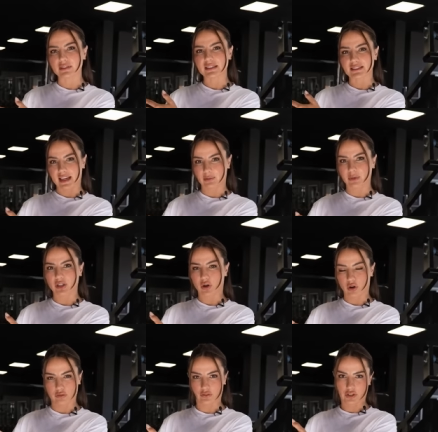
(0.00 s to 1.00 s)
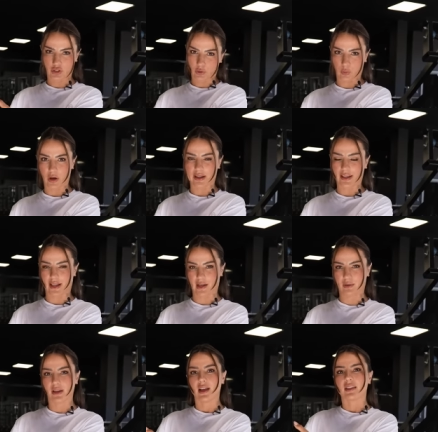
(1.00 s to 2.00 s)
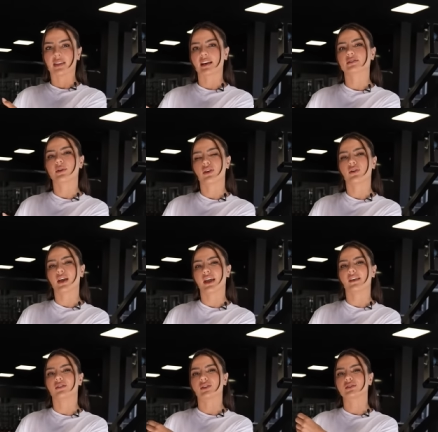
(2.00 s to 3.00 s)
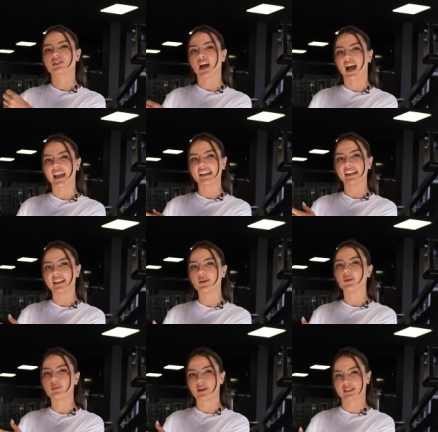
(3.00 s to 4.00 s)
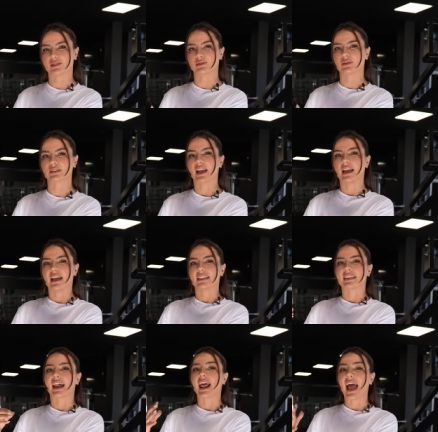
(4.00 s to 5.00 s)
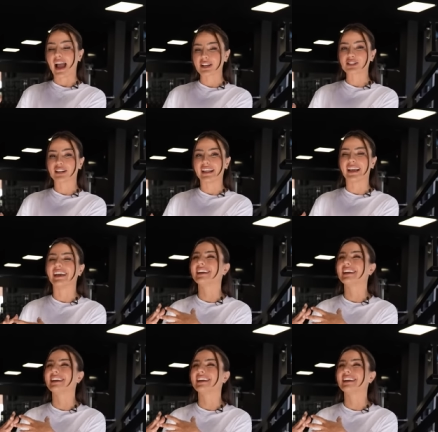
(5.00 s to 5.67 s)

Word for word: segment of your workout. That's where you're hitting those tiny little muscles that actually